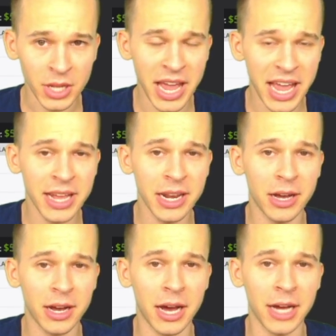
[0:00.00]
And
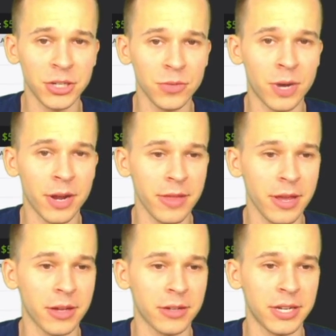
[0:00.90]
I do want to
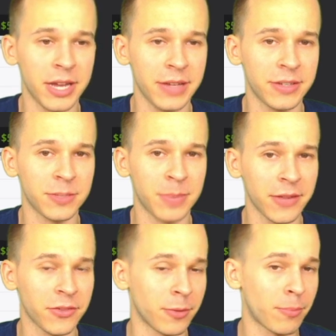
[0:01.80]
thank today's
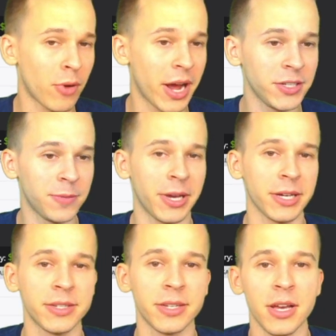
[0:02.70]
sponsor, Prize
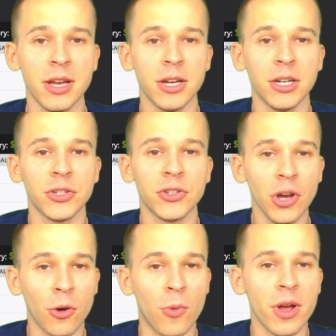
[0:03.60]
Picks. So,